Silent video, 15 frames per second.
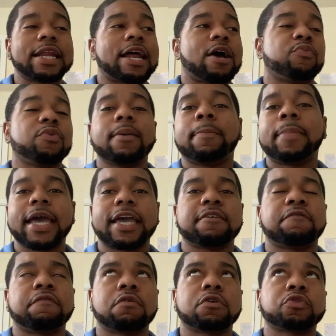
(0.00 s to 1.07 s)
I went back and
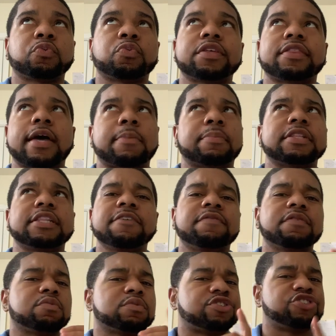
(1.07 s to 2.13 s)
forth with, I believe it
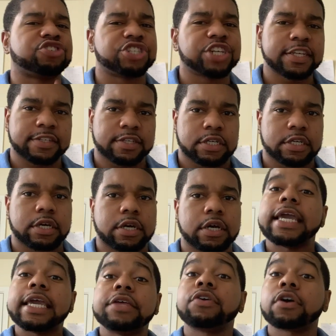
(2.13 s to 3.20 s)
was Jessica
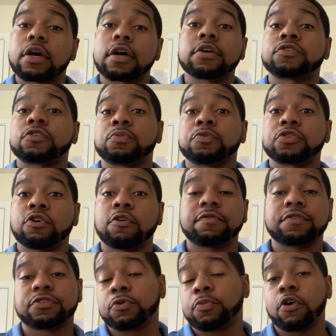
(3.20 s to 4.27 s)
in the customer
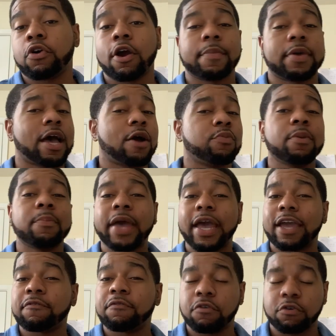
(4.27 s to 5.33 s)
service department. I went
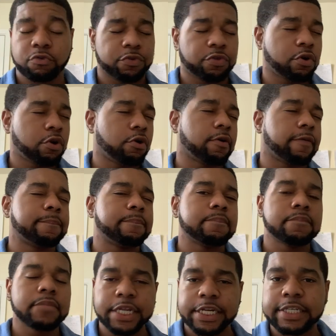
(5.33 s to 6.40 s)
back and forth with her
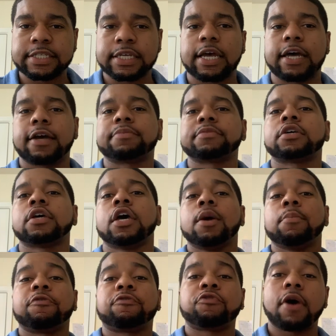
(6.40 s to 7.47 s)
many times
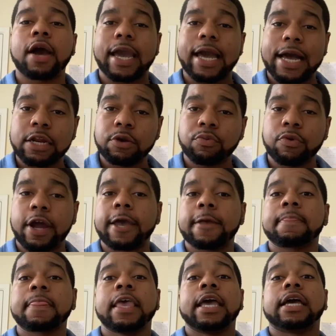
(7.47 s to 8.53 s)
before I got it
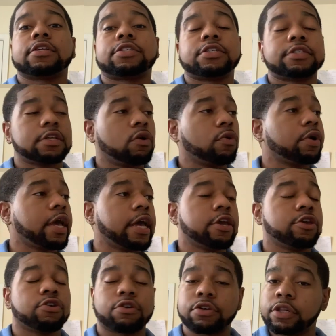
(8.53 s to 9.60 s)
right. And she said,
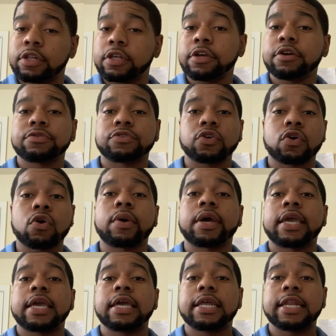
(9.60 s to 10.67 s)
okay, you're cleared to go
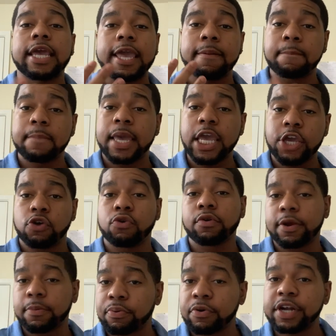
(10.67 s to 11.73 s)
ahead and make your
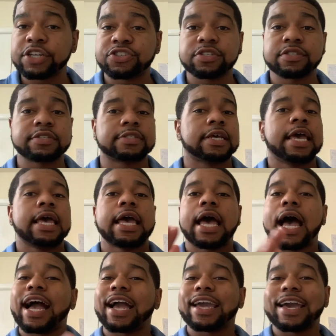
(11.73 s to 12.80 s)
impressions.
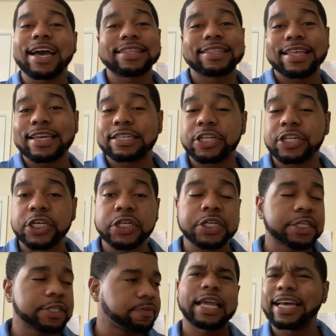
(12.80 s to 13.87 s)
I got that
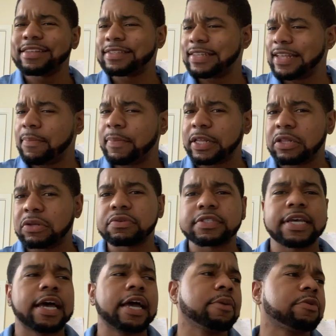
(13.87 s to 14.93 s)
done. I set my little
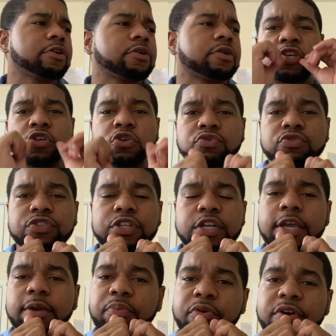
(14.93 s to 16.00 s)
timer, used
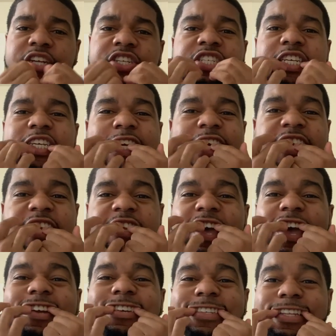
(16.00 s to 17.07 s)
the impression kit to
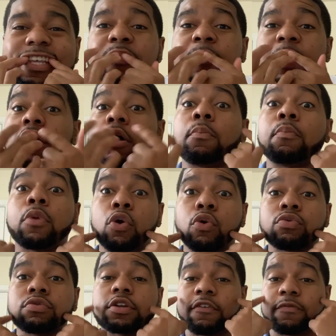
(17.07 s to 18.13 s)
actually make a
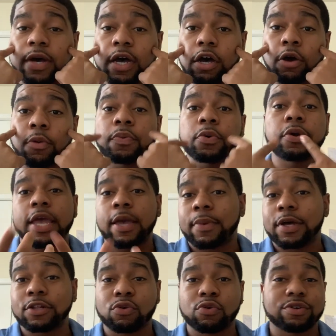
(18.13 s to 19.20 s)
mold of my upper and
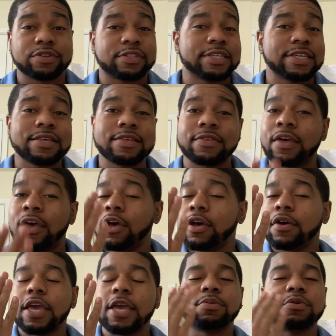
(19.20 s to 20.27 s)
my lower teeth.
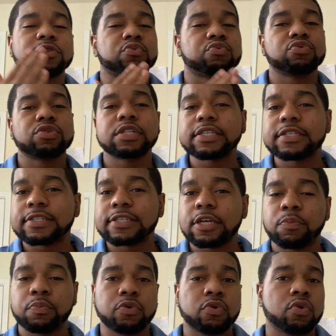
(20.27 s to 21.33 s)
It was really
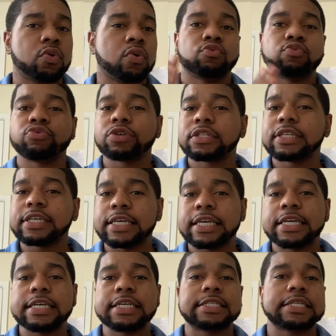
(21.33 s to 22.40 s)
simple, really
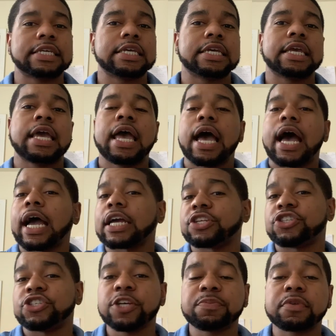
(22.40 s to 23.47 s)
easy. I
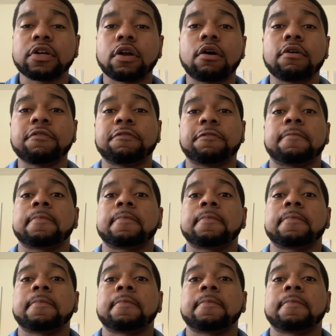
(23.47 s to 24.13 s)
shipped it off.